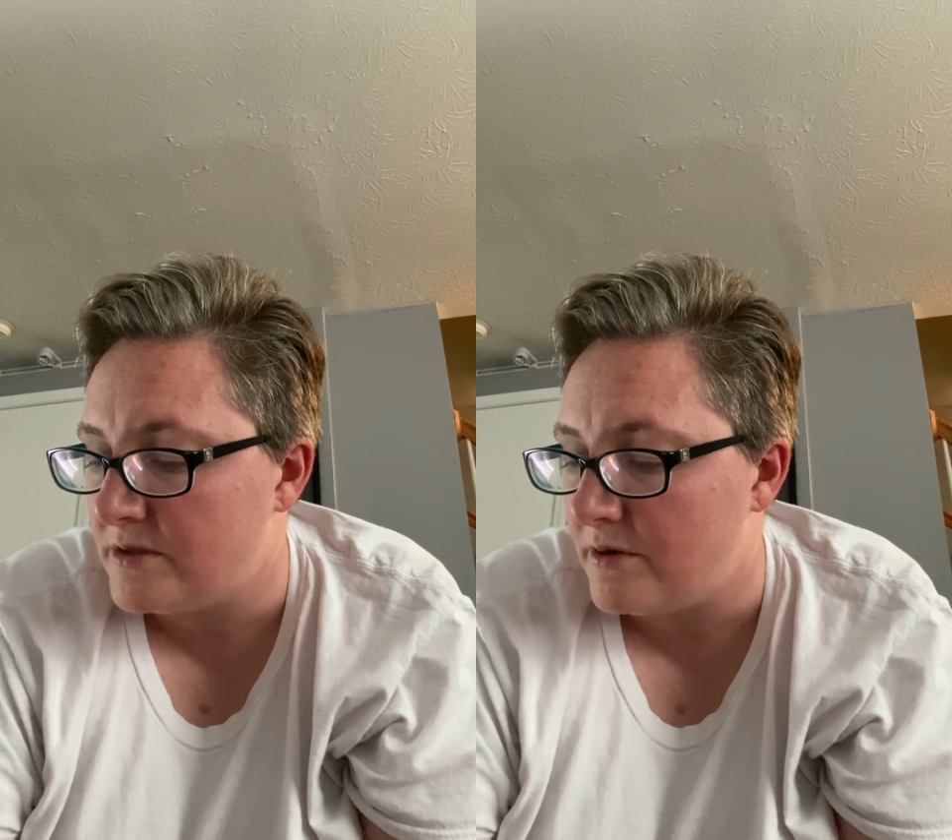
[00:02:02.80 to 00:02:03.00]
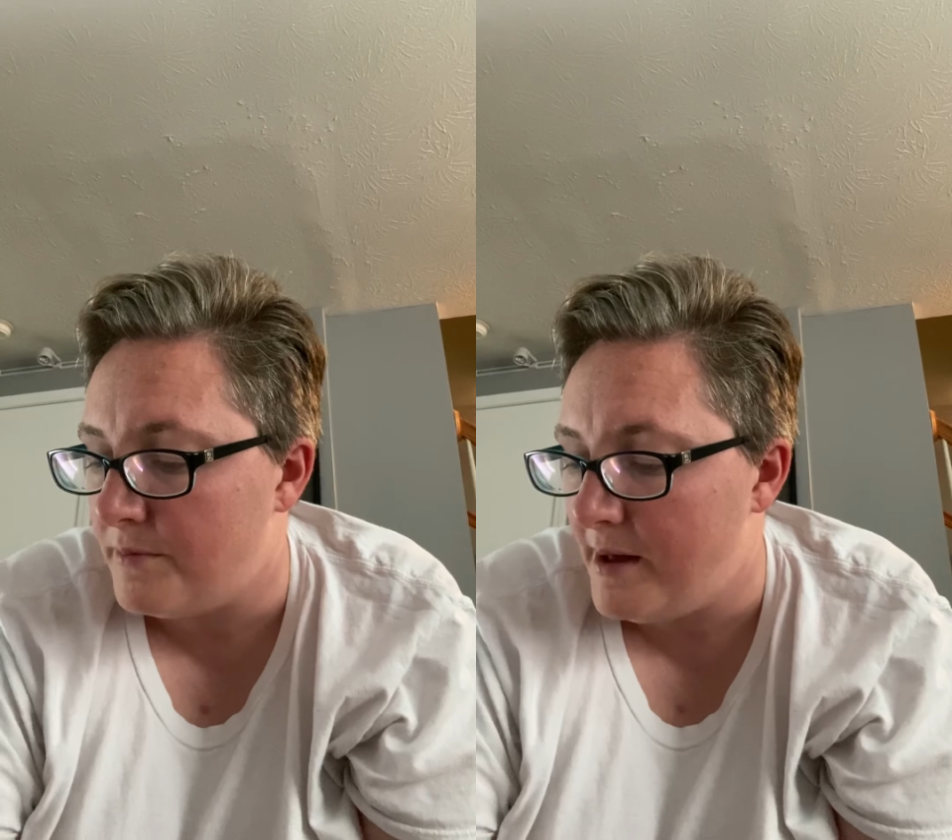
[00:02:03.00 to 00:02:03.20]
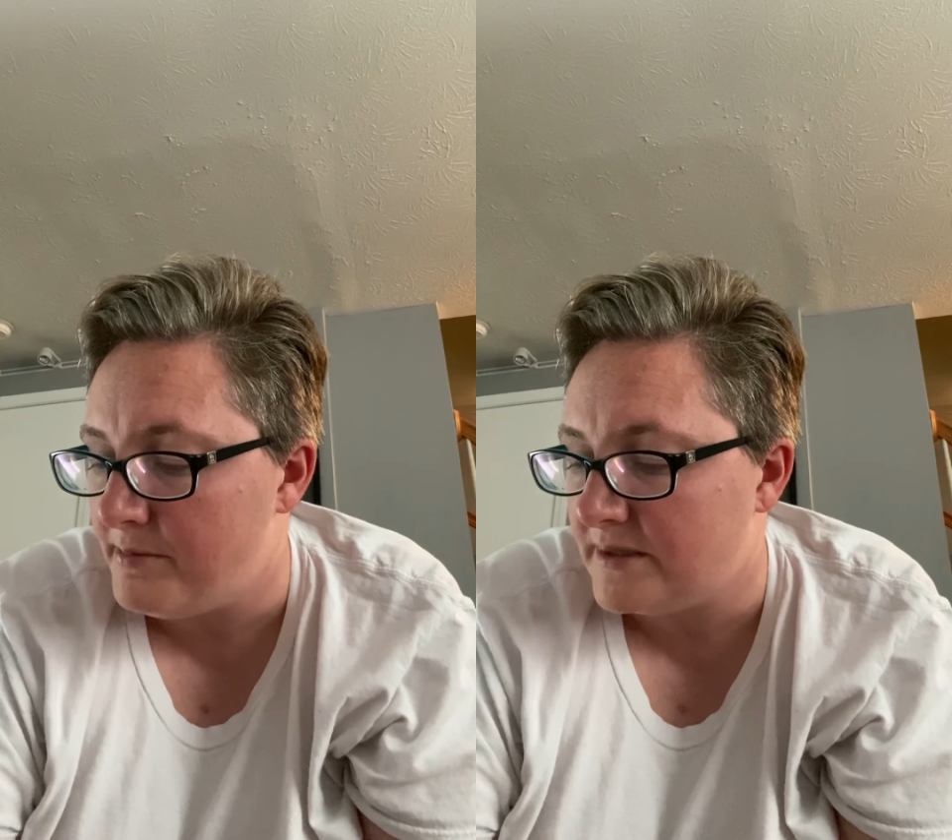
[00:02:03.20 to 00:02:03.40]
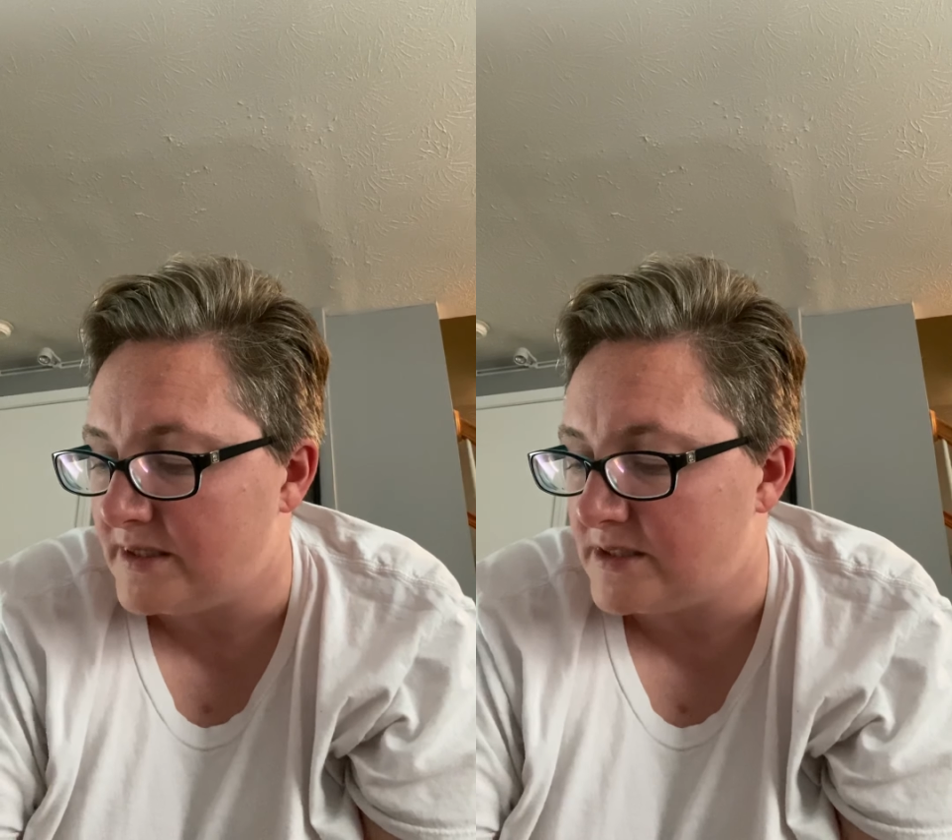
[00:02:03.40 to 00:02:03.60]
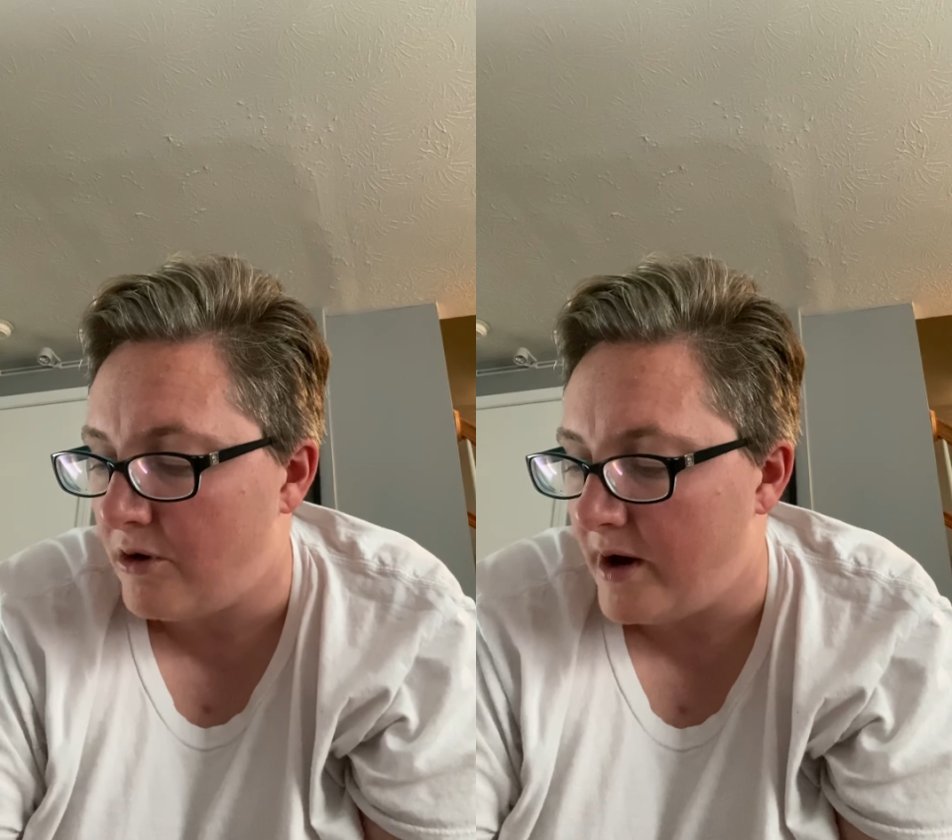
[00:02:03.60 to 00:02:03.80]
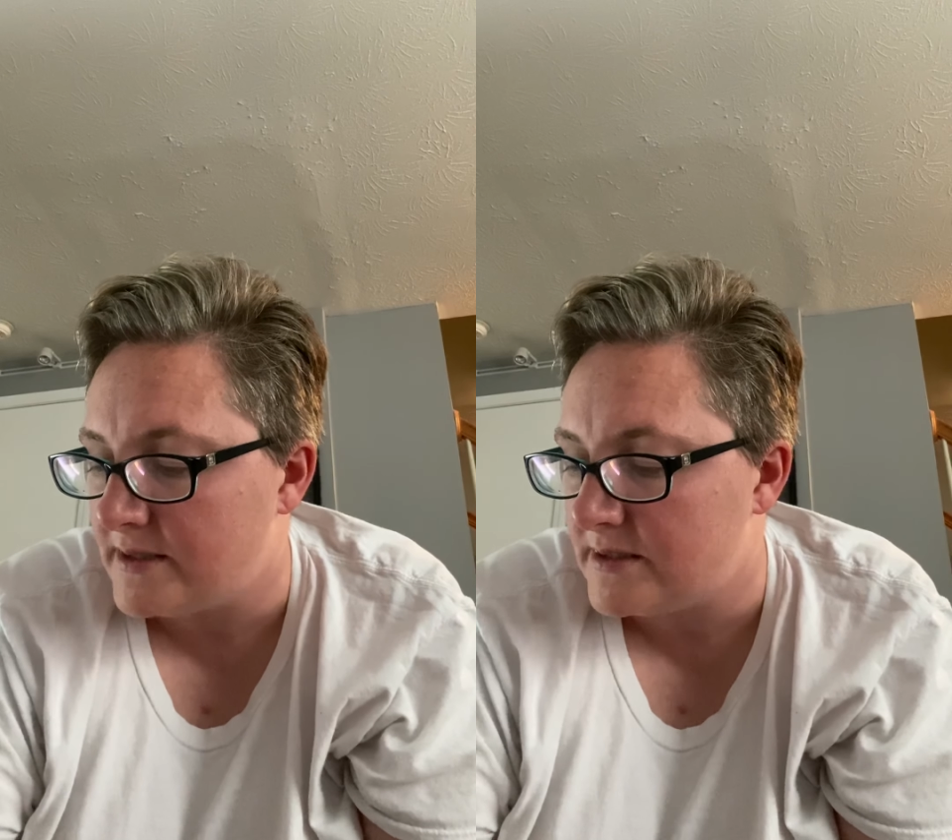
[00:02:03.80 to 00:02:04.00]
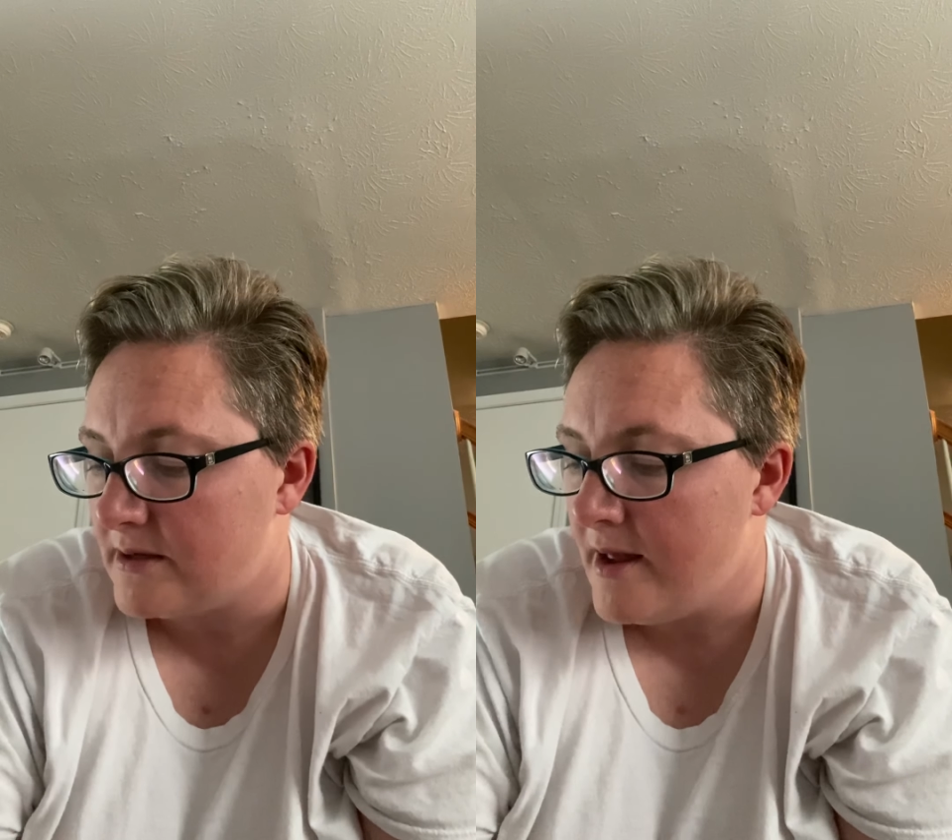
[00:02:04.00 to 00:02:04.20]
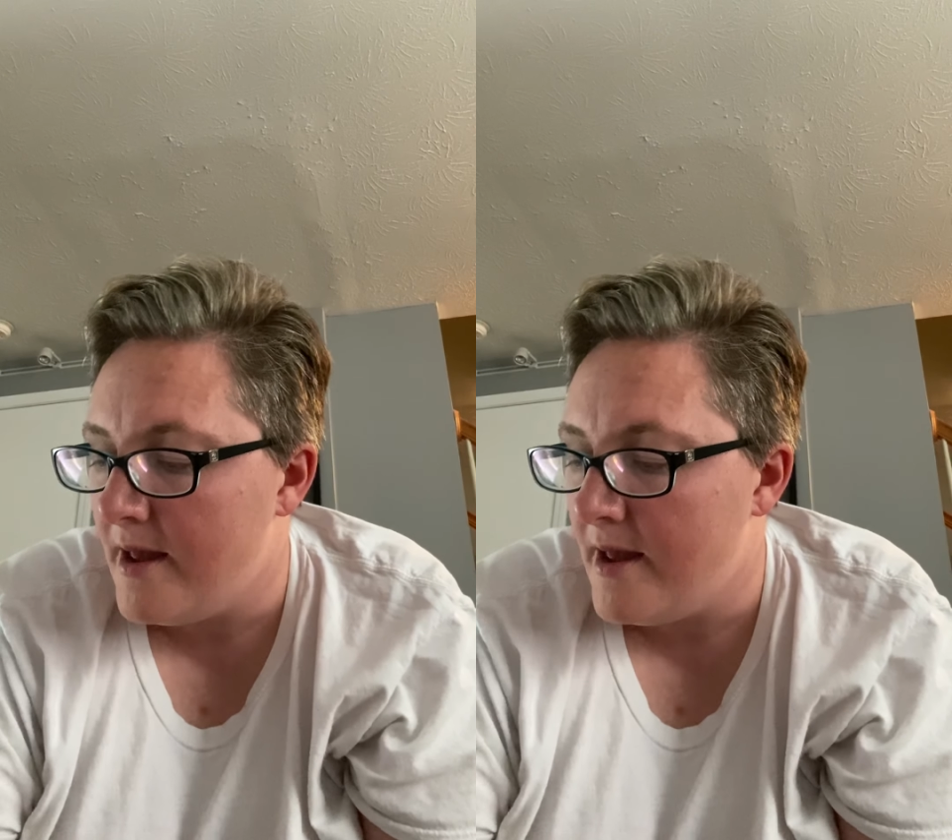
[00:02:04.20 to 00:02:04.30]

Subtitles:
her to public disgrace.